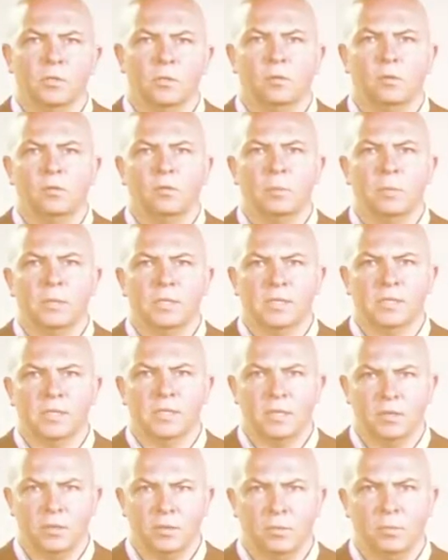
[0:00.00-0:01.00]
School of Business
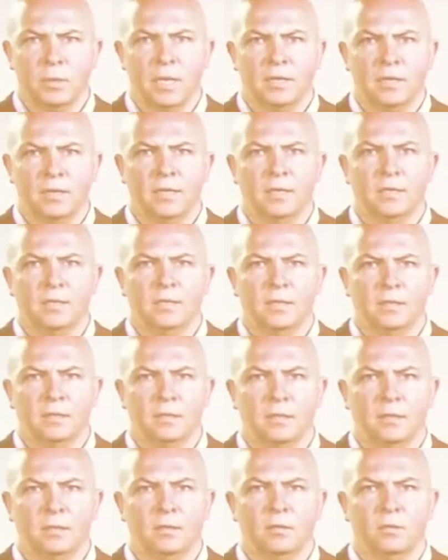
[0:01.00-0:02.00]
and Humanities at
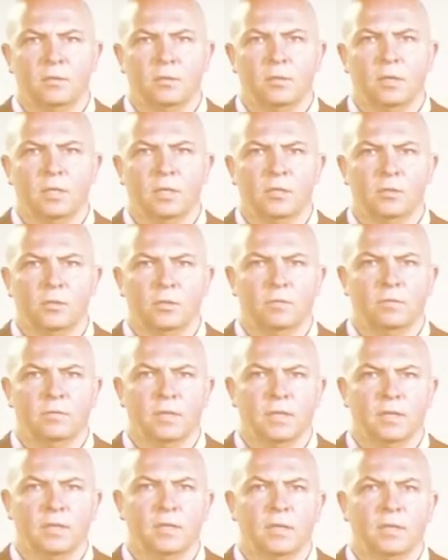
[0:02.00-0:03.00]
the Dundalk Institute of
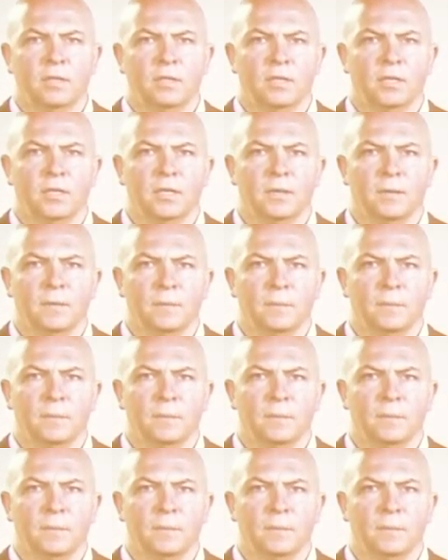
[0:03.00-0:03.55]
Technology.